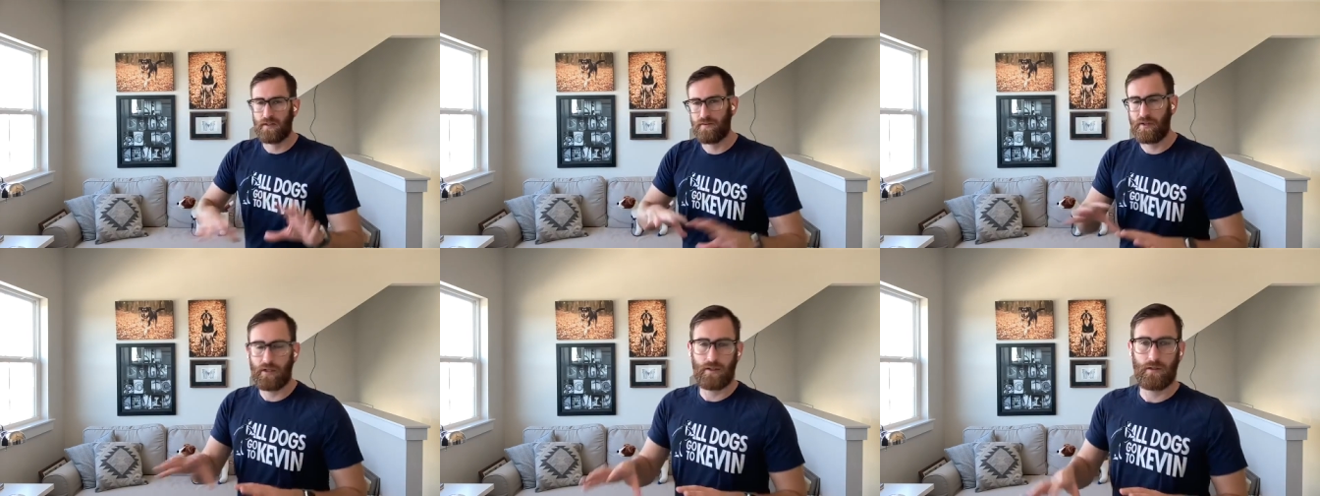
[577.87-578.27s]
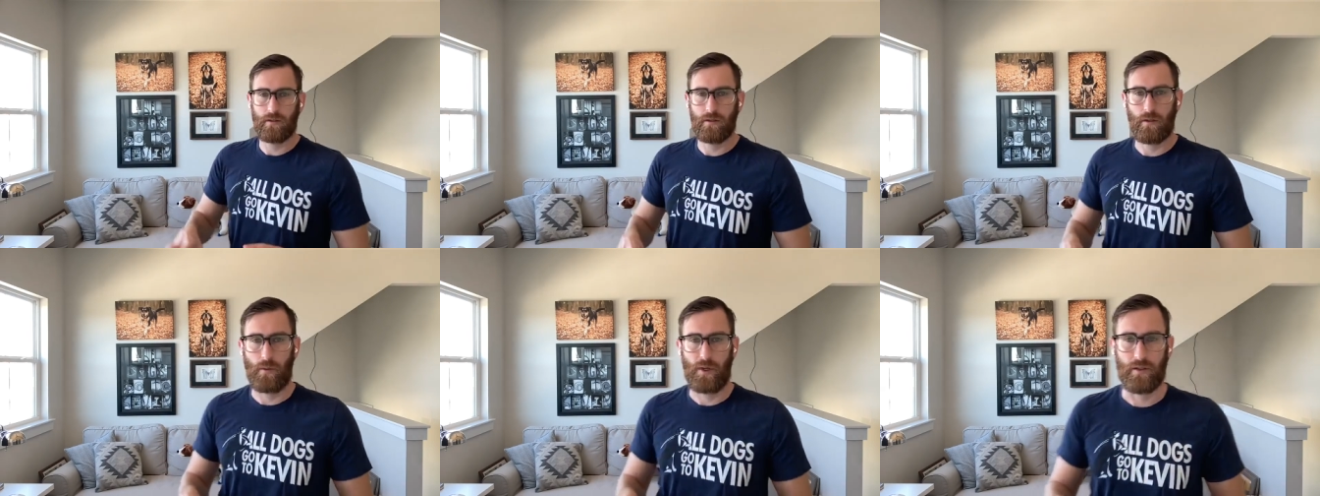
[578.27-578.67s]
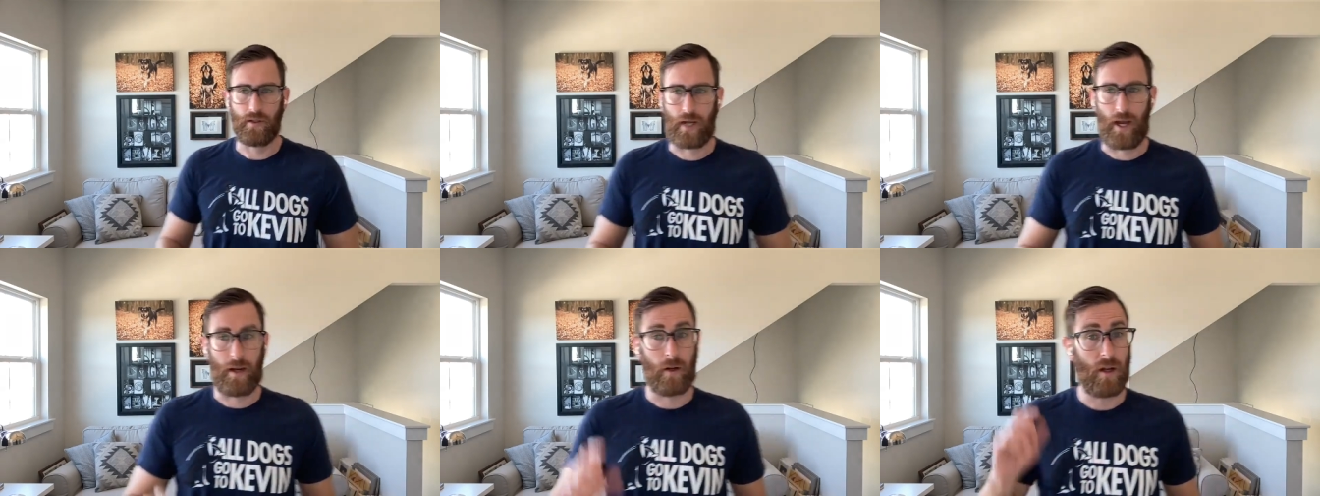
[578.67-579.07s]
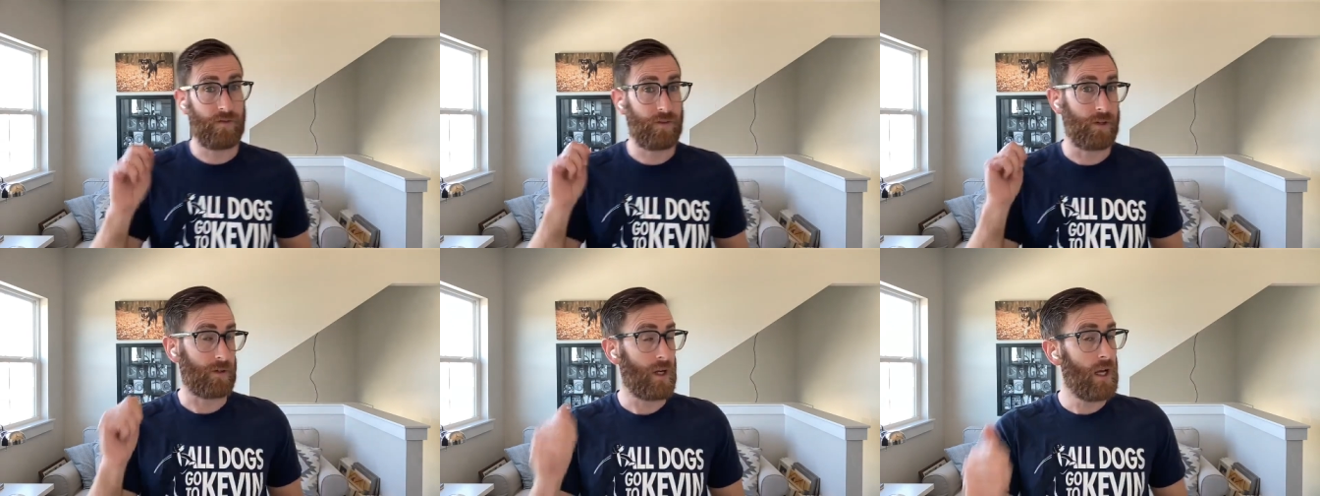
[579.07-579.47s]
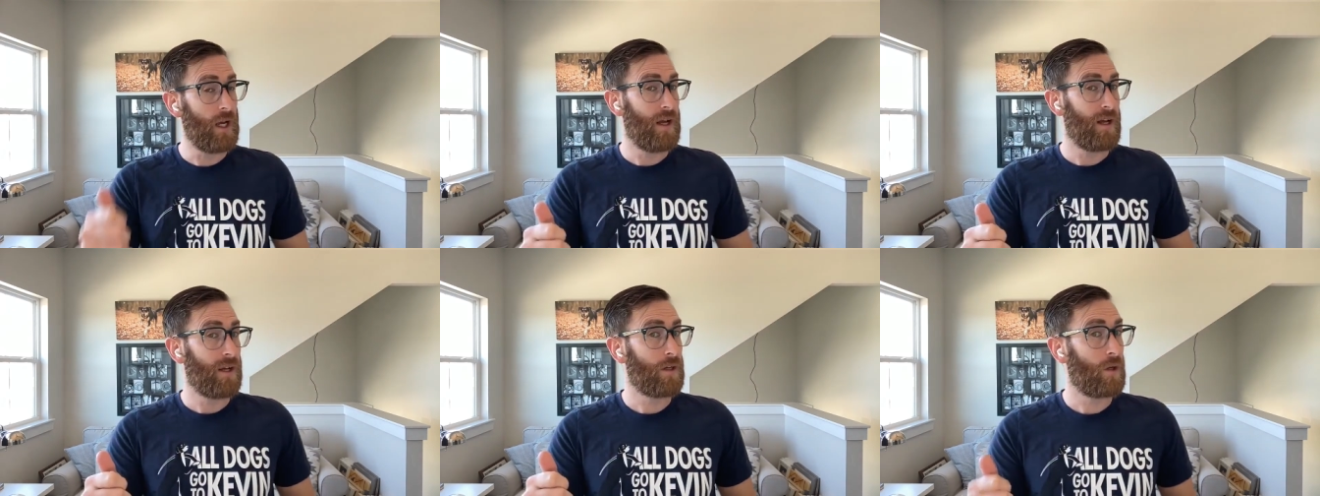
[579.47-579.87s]
kind of a way to look at it. If you're
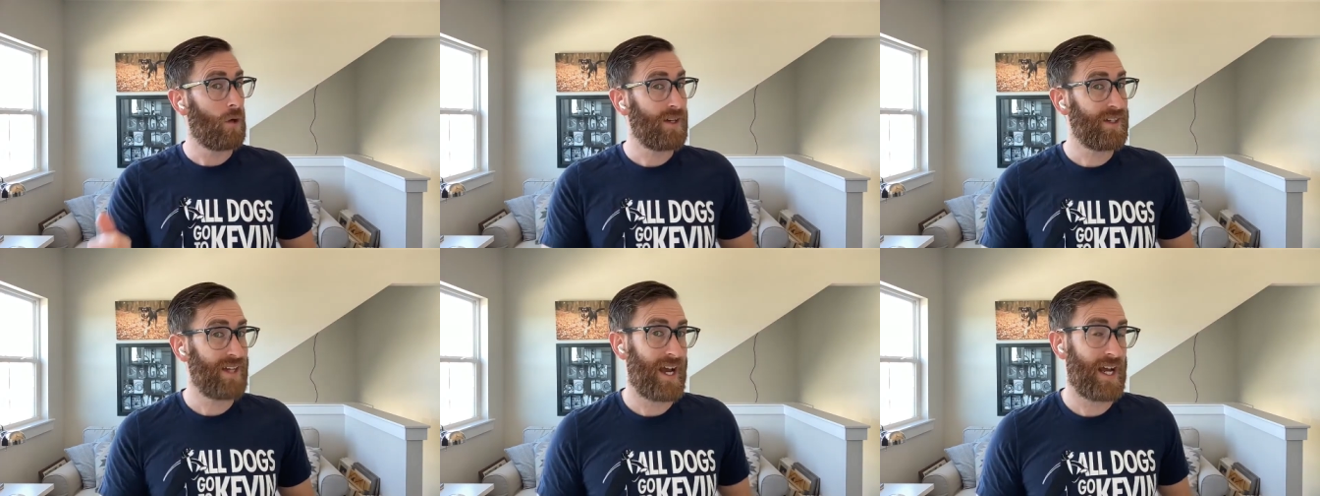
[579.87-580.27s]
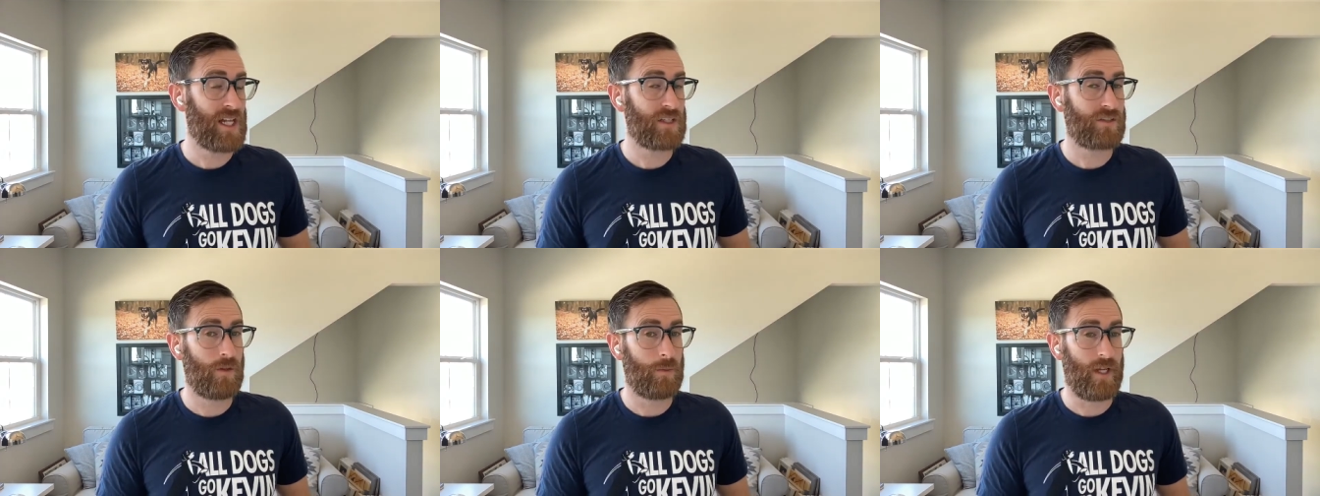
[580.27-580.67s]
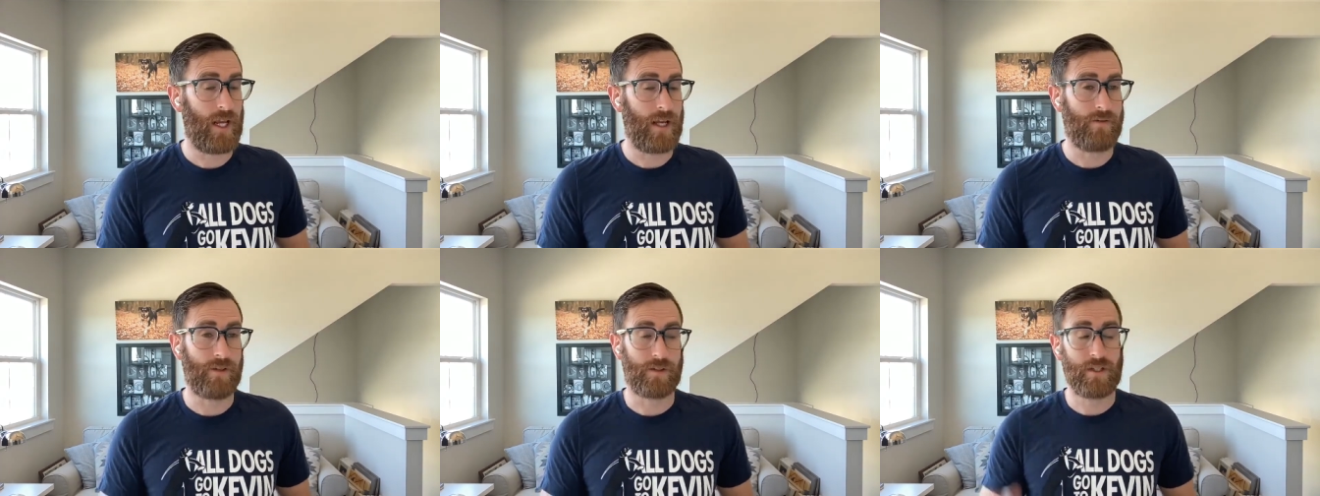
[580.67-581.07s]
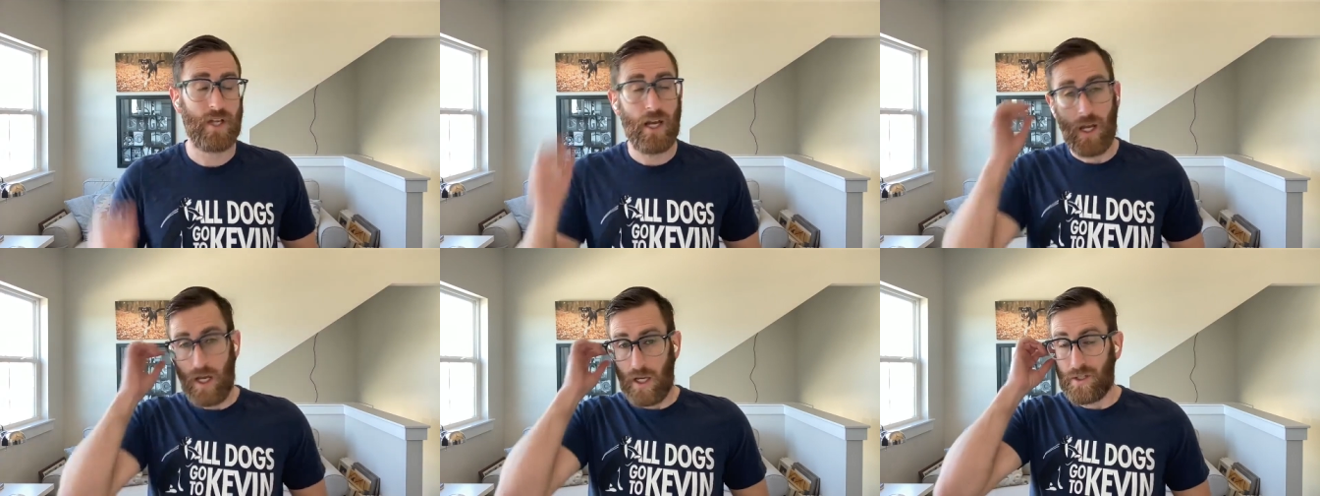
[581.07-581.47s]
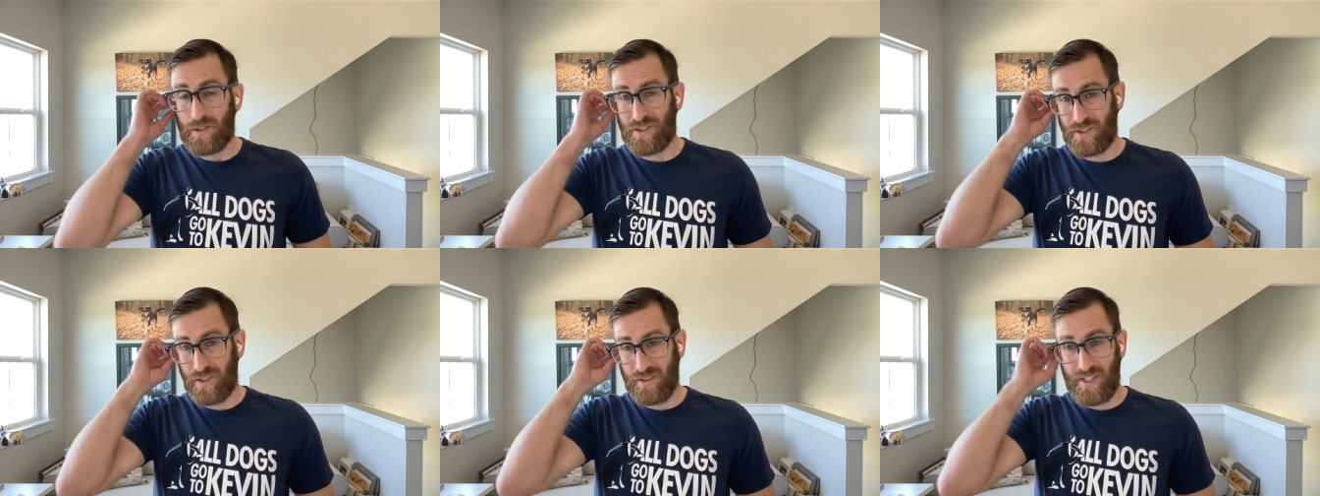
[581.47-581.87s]
going to ask for behaviors,
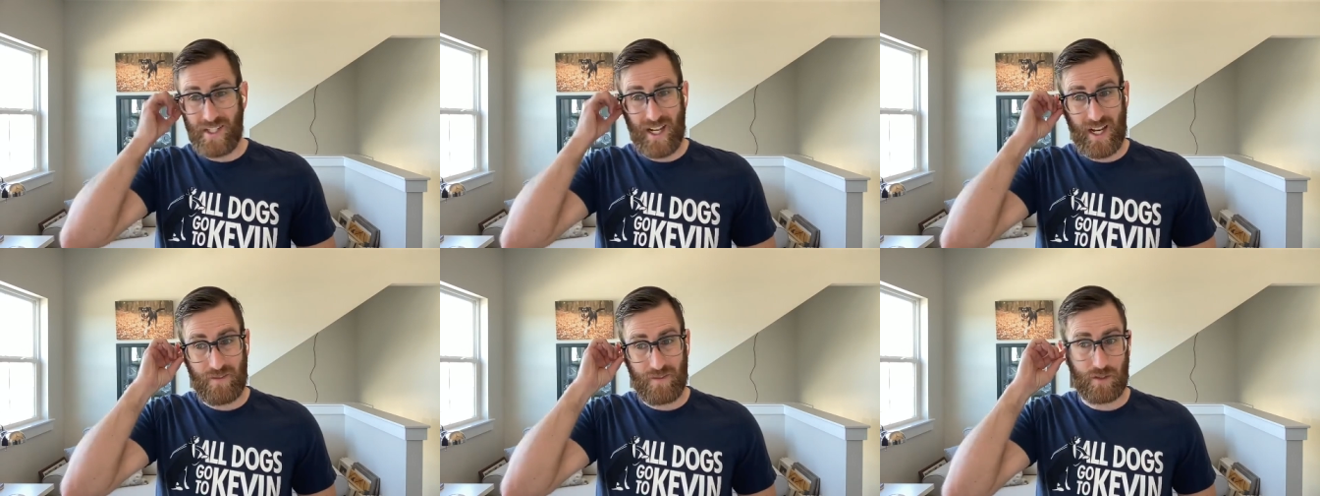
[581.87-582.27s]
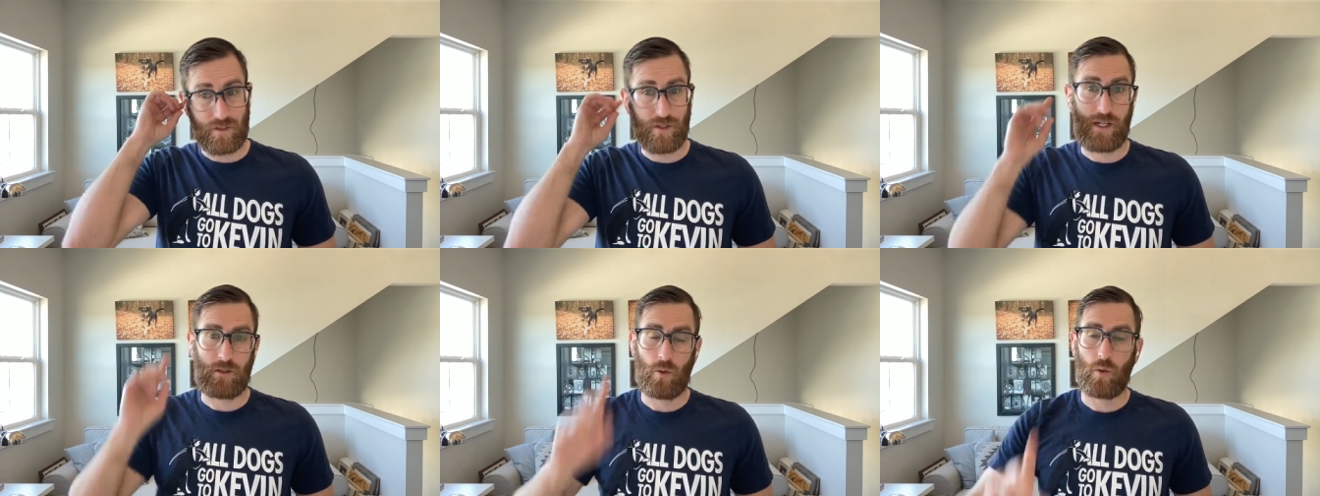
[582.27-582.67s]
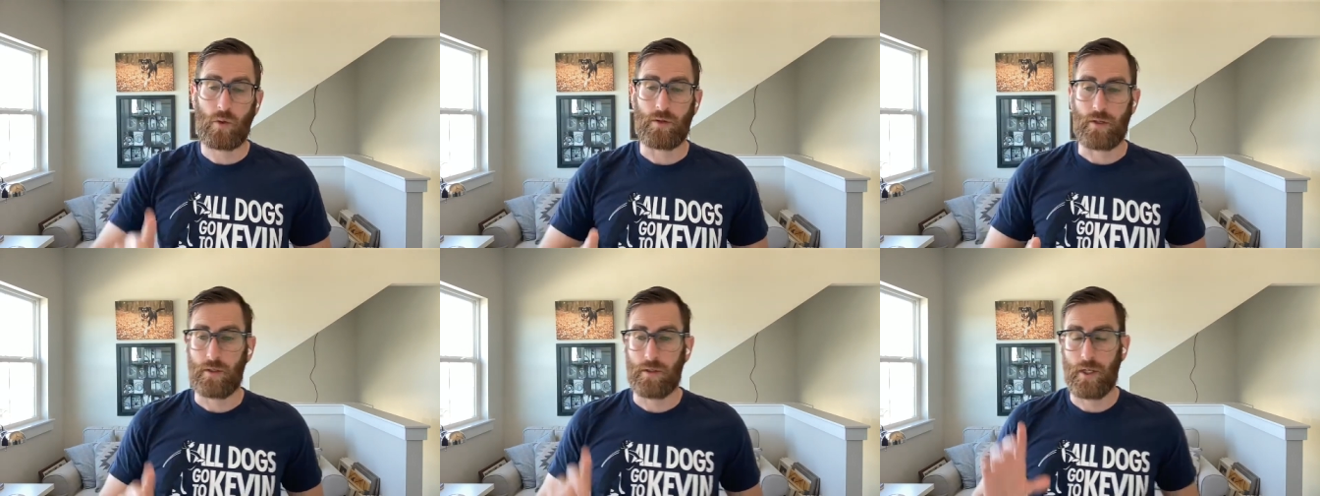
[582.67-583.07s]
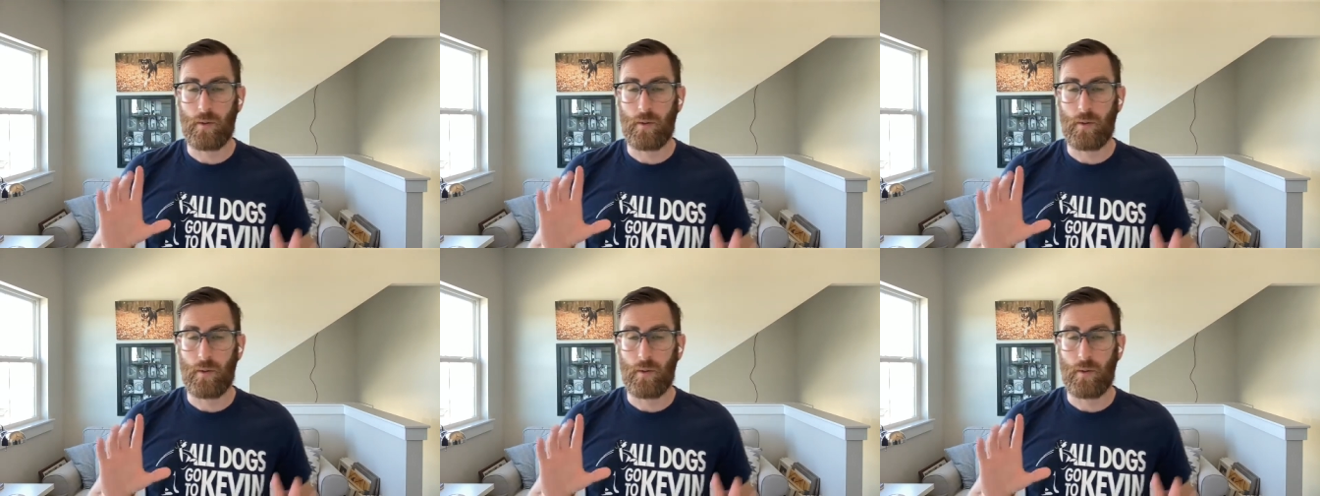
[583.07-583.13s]
you still need to have the correct order.